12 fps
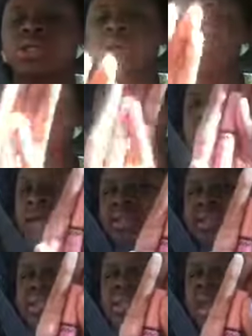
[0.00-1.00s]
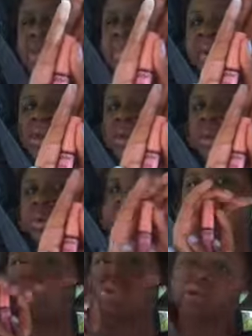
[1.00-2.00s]
so it'll be like this light pink
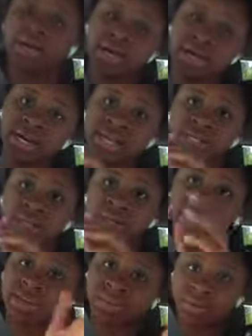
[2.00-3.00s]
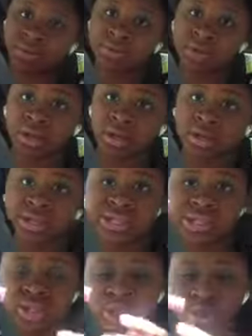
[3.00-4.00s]
nude color and it is a light pink nude color and
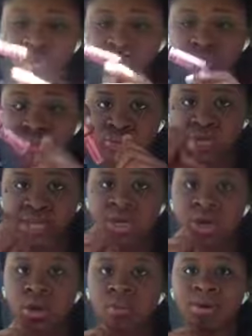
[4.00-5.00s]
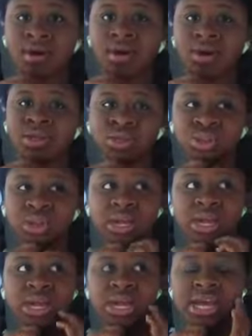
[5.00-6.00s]
it's so pretty oh my gosh
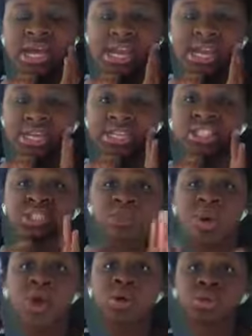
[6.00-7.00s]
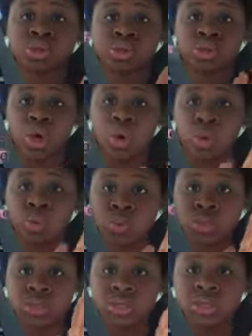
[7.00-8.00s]
and it smells so
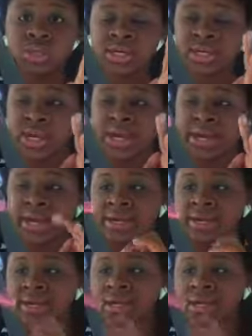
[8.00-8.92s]
good like